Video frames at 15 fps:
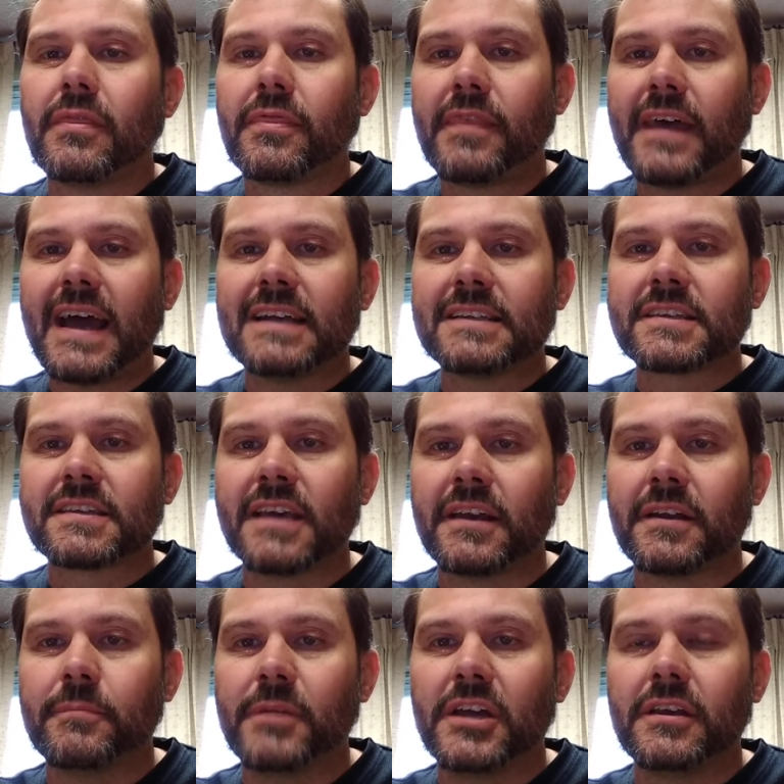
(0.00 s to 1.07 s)
that
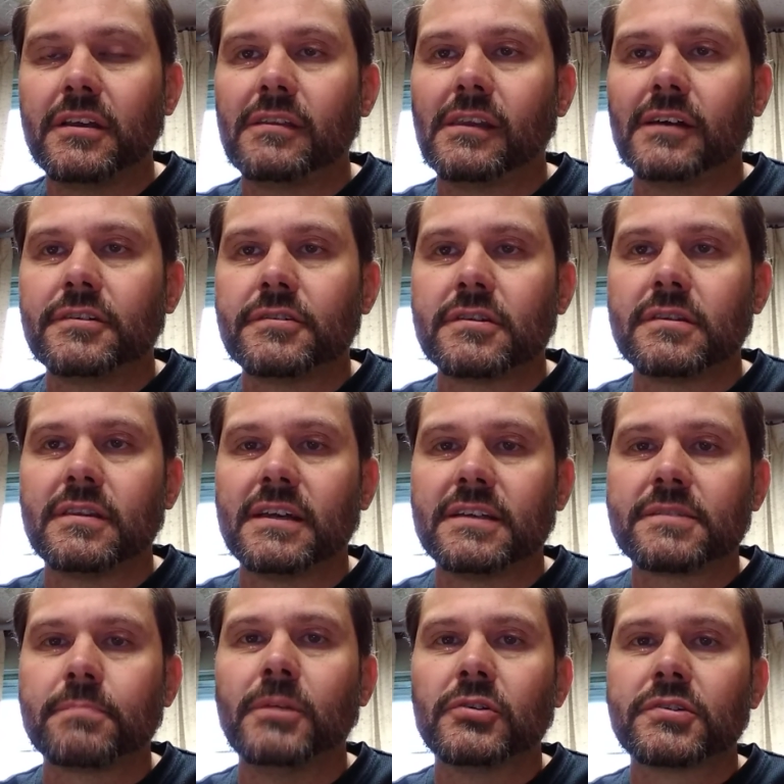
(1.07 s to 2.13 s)
sentiment
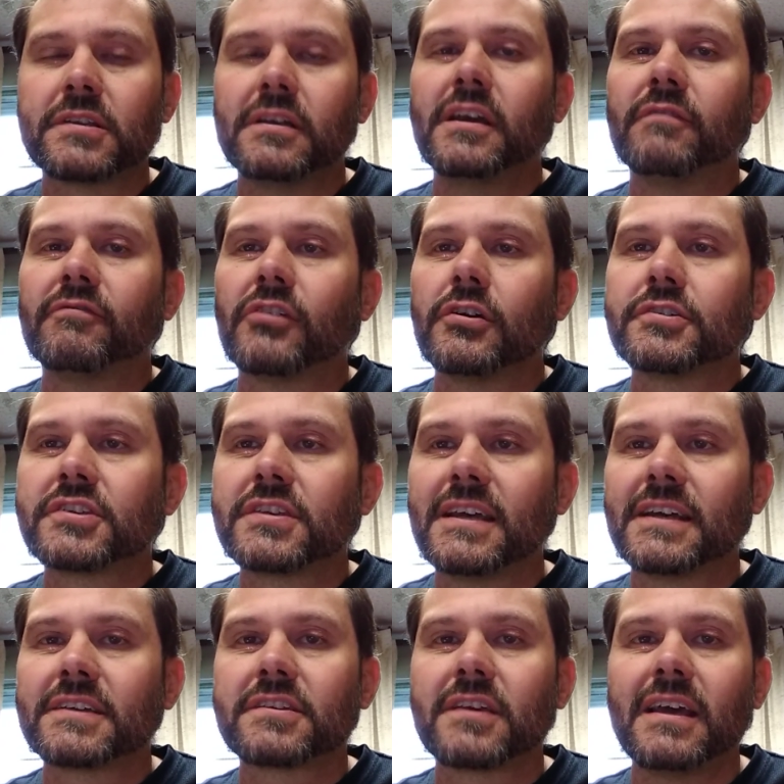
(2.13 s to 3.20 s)
that's mostly in verse
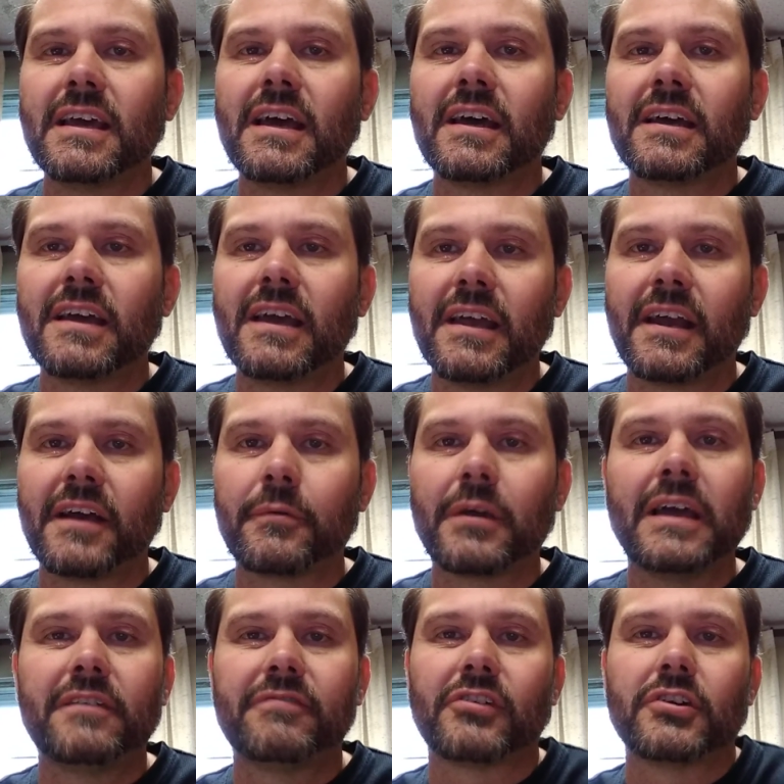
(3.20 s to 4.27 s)
6, and I
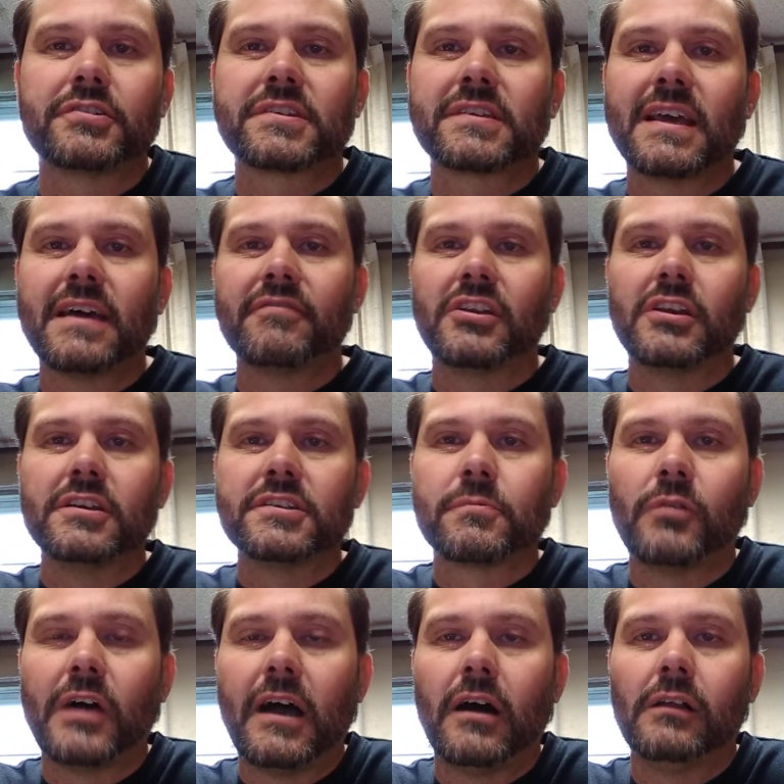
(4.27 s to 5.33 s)
read verse 7 as
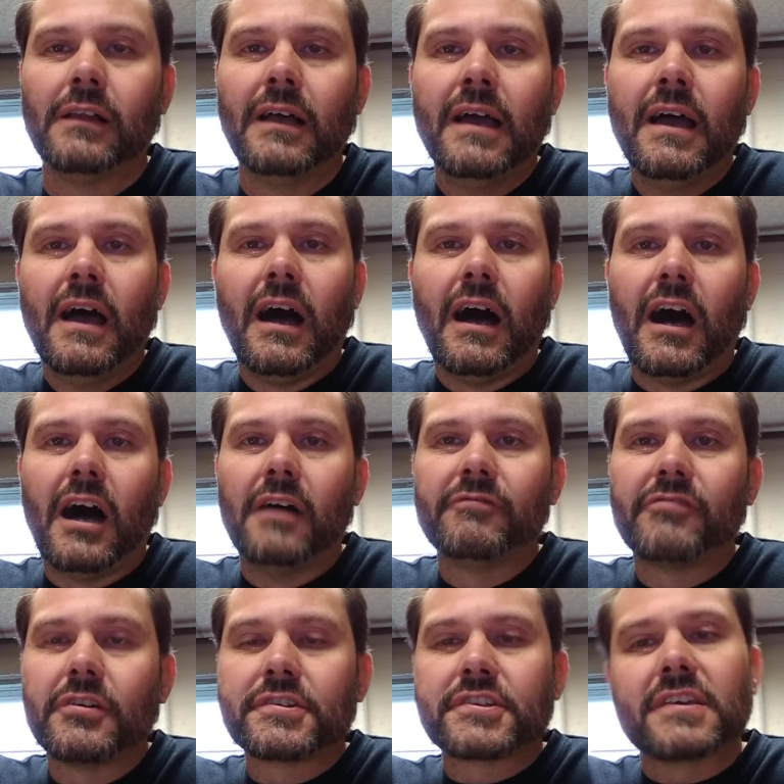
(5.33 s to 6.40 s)
well.
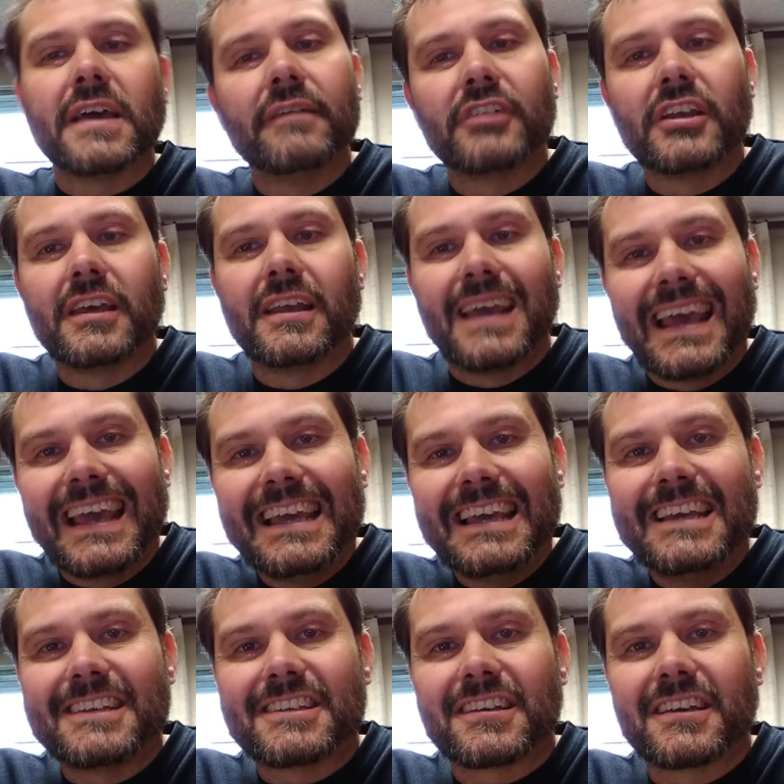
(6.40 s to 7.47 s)
Verse 7 and
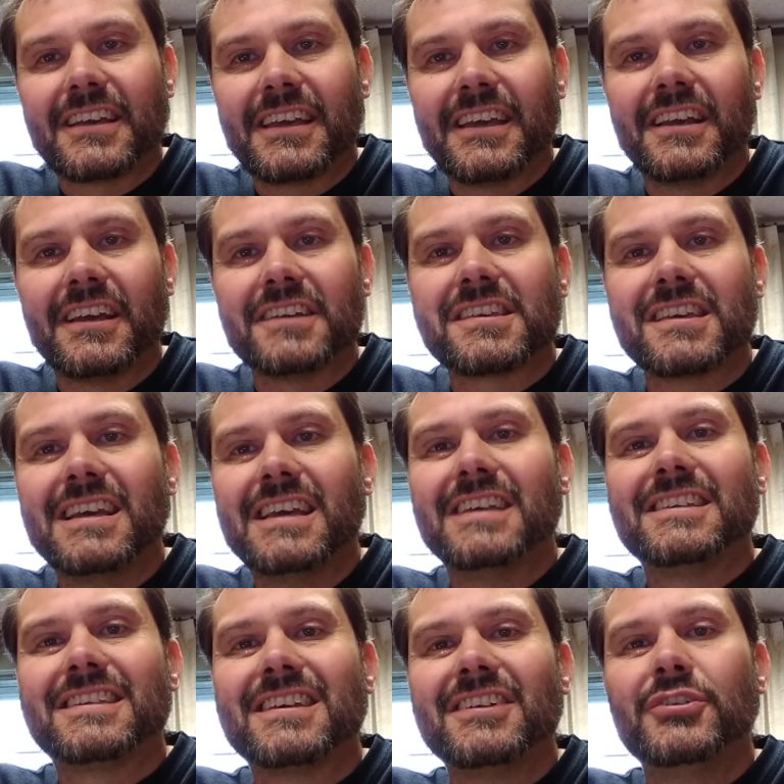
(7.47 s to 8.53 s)
8 get us
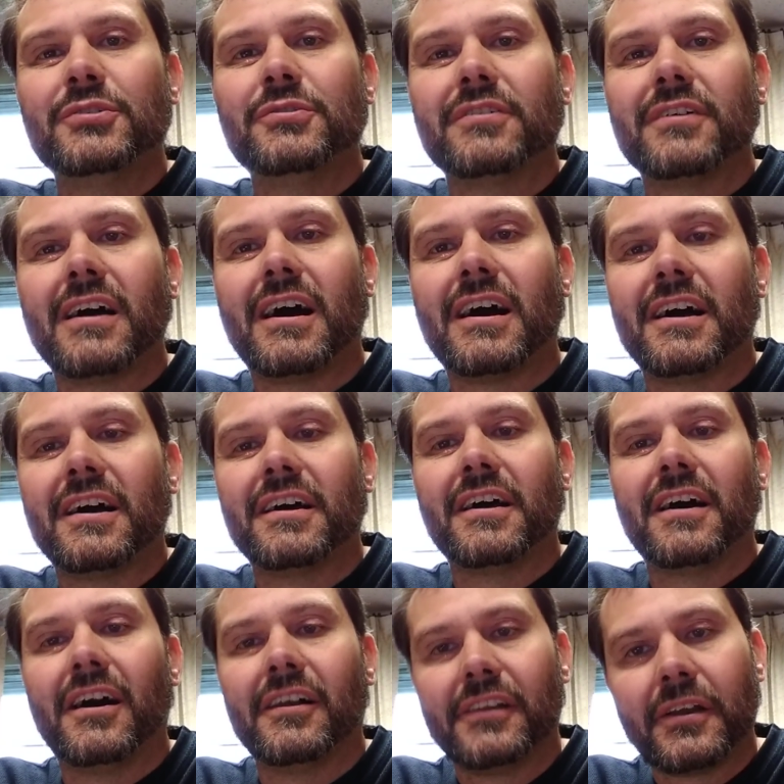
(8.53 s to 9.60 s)
into
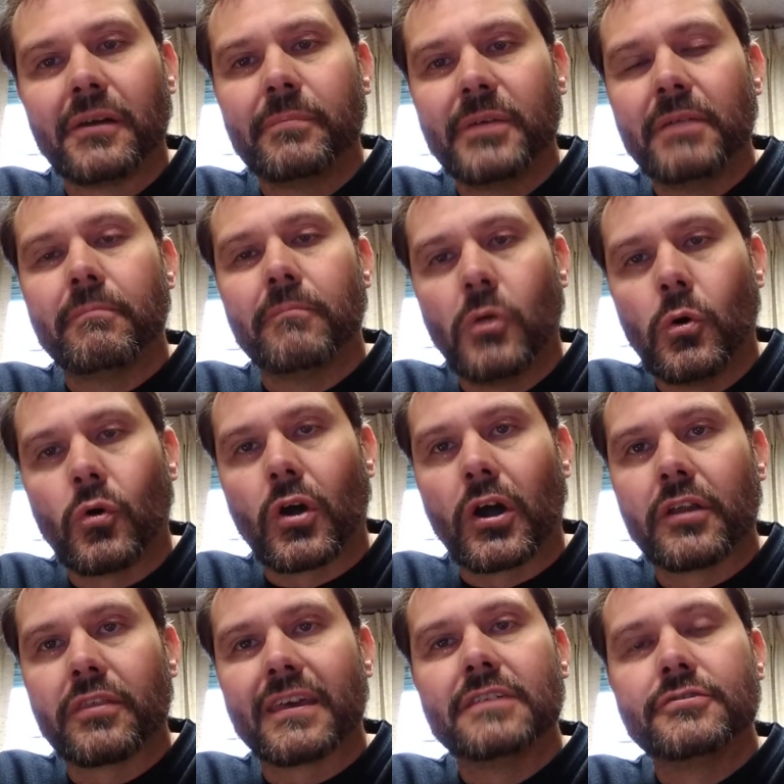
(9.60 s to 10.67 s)
a little bit
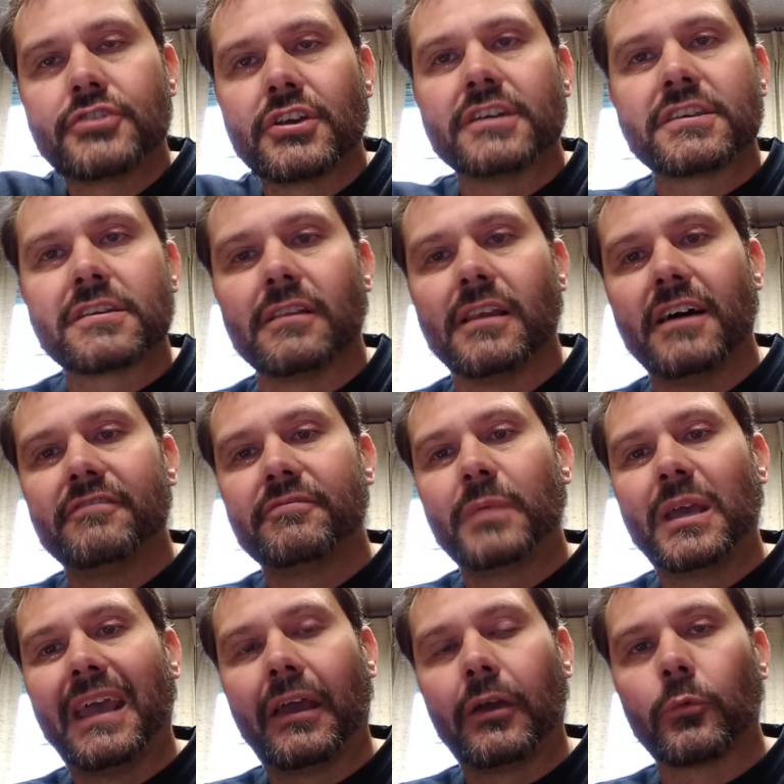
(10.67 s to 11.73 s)
more than just love
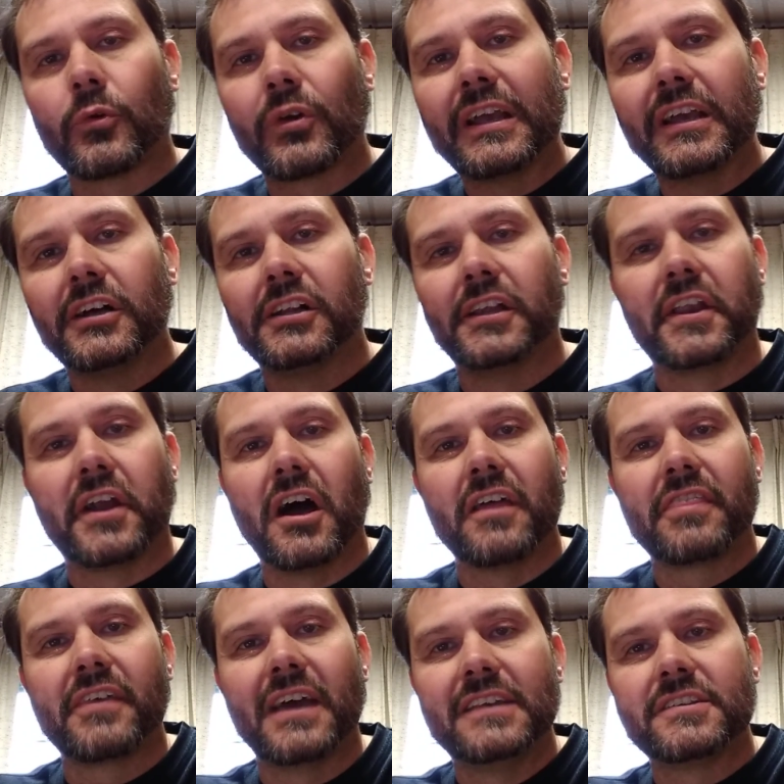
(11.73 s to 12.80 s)
being real and
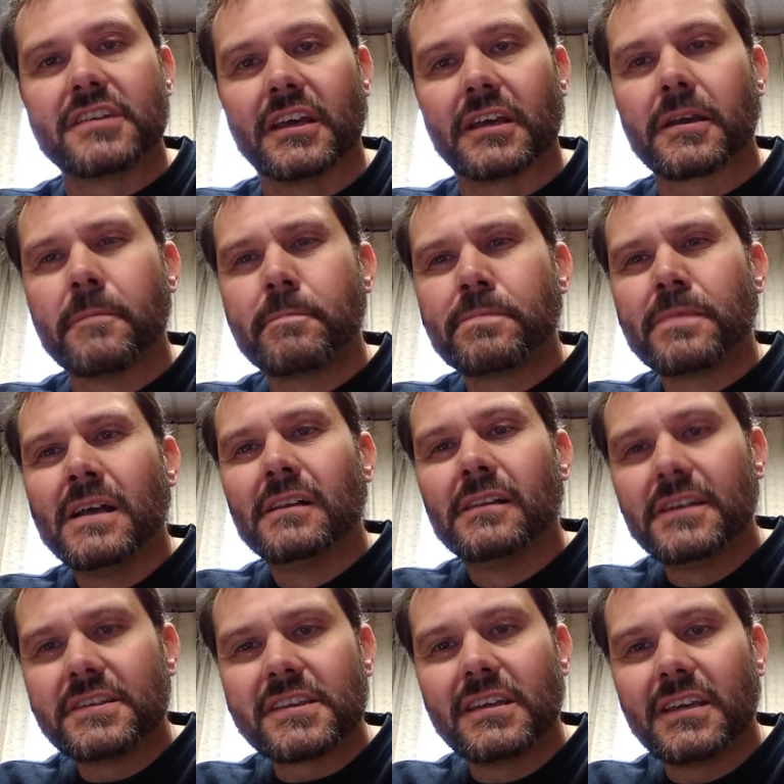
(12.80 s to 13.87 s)
authentic.
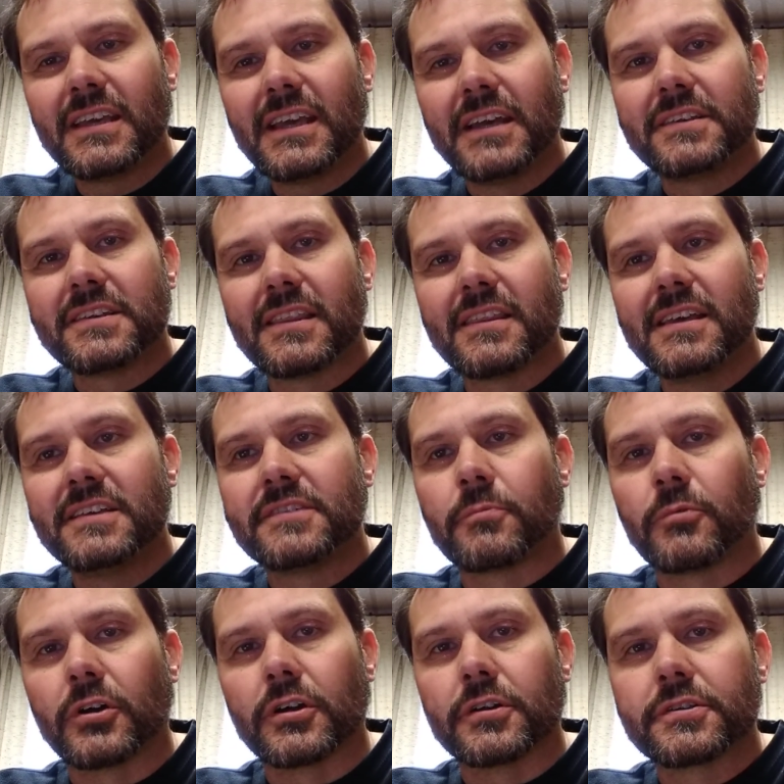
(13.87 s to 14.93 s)
Listen again to these
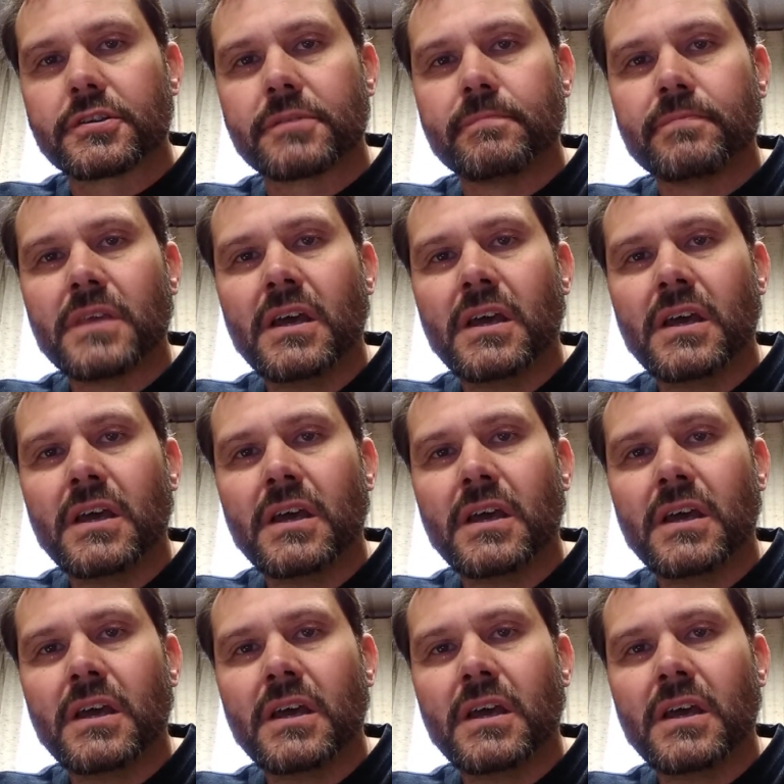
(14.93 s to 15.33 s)
words.